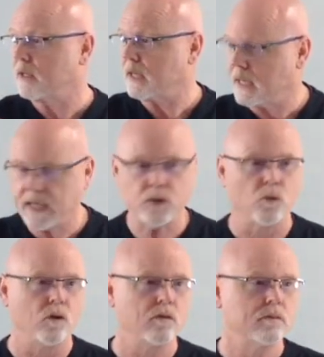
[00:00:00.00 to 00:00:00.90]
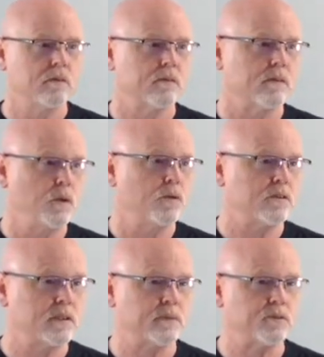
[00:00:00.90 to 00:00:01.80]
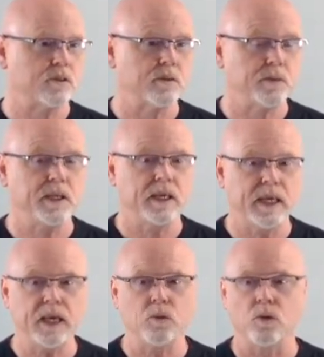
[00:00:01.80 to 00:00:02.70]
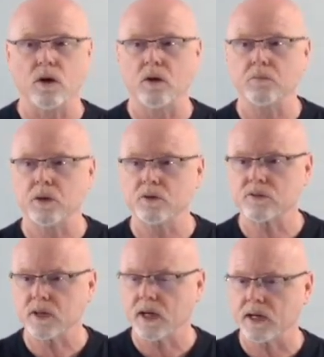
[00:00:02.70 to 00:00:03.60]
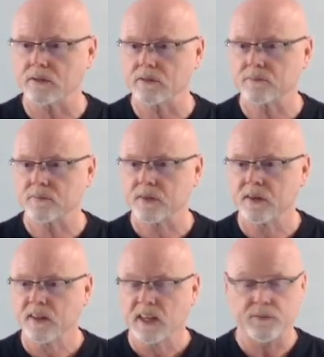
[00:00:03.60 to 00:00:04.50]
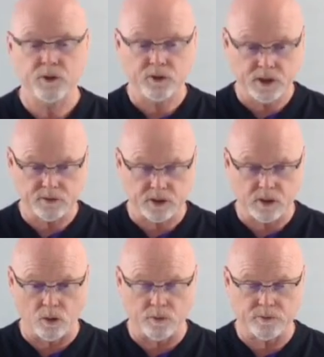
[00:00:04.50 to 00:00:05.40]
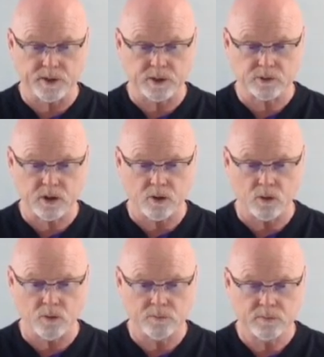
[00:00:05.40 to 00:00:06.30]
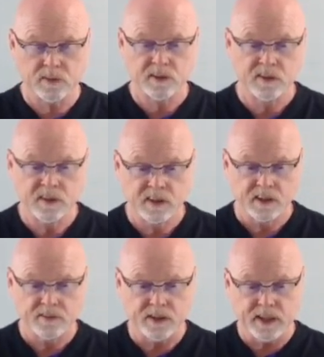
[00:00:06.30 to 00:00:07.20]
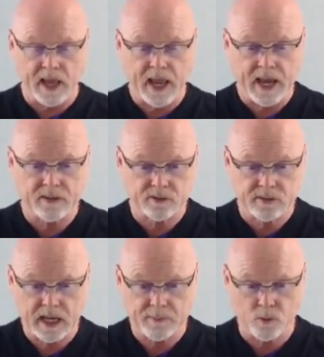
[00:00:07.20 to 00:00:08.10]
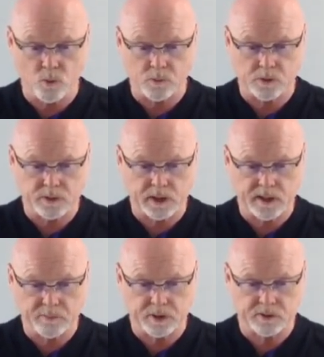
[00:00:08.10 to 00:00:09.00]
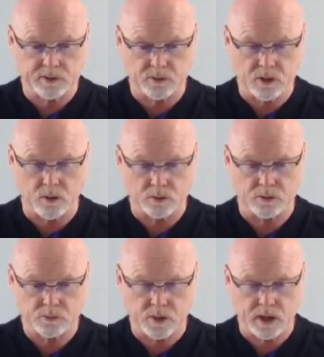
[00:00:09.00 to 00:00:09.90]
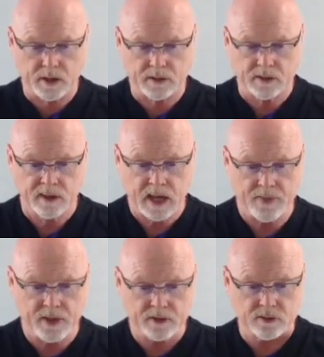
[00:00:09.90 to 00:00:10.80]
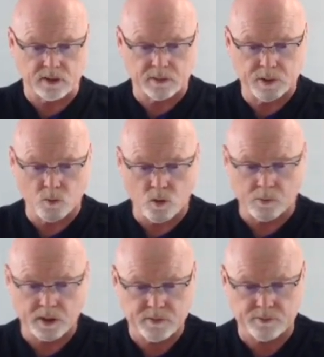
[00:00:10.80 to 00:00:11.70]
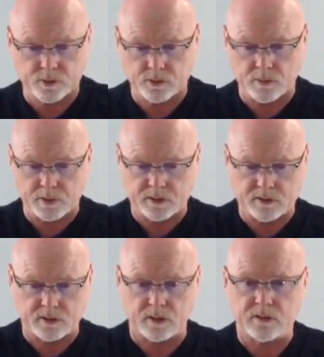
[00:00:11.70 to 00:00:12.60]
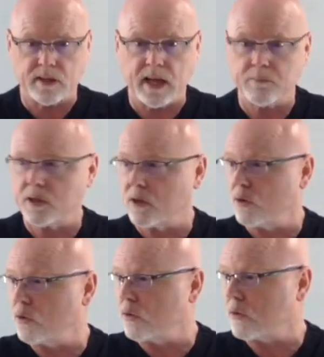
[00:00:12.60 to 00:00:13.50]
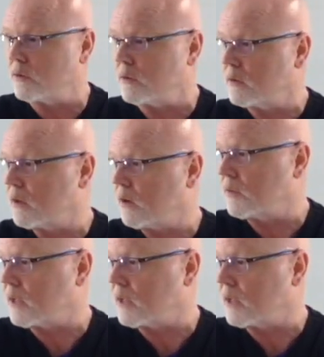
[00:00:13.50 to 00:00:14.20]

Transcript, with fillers: Equal. You want the temperature to be equal on both sides. If you teach the cold, the fingers are cold, then the hand is a tad bit warm on the left, but it's still cold on the right, and then it's a little bit warmer even further up, but it's still a tad bit cool on the on the